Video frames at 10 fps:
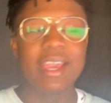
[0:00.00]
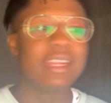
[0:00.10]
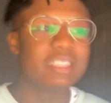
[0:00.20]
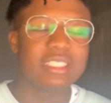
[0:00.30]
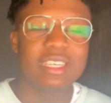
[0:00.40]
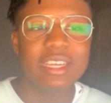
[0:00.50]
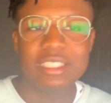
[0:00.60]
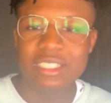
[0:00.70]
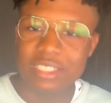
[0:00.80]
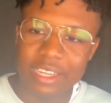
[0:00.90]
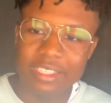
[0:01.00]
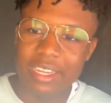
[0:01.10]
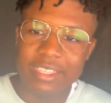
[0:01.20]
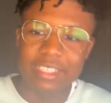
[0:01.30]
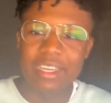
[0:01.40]
And it's just
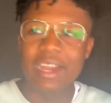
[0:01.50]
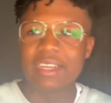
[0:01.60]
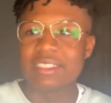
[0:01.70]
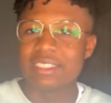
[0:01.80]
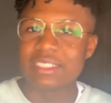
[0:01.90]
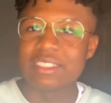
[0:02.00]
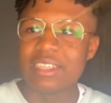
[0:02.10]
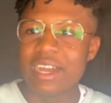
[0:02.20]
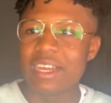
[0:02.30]
unlucky, honestly.